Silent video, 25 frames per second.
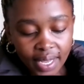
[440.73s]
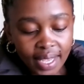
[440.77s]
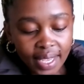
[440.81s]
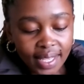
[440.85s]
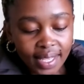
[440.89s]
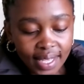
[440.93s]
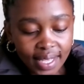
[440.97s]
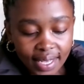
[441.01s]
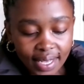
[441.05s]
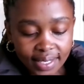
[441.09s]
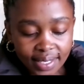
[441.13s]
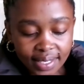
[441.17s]

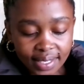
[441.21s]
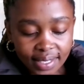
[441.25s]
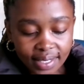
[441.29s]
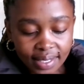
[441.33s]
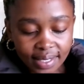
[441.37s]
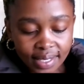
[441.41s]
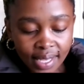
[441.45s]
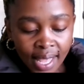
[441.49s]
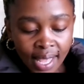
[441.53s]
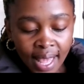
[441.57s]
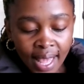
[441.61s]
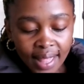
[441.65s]

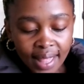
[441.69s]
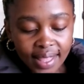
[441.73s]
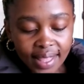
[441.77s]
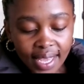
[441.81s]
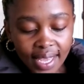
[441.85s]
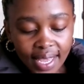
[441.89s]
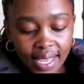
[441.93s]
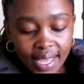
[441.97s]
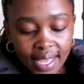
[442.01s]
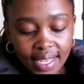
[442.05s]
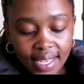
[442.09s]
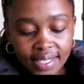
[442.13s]
Yes,
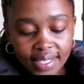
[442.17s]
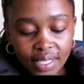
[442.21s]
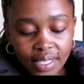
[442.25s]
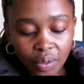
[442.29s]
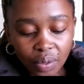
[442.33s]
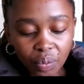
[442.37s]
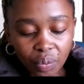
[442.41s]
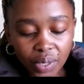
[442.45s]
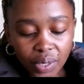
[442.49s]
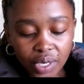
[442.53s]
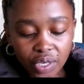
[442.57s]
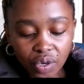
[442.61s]
there is
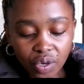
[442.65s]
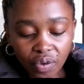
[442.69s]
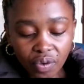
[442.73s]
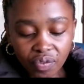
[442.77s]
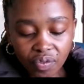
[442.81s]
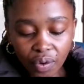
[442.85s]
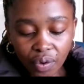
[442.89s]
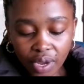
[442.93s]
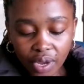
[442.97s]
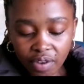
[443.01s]
a window for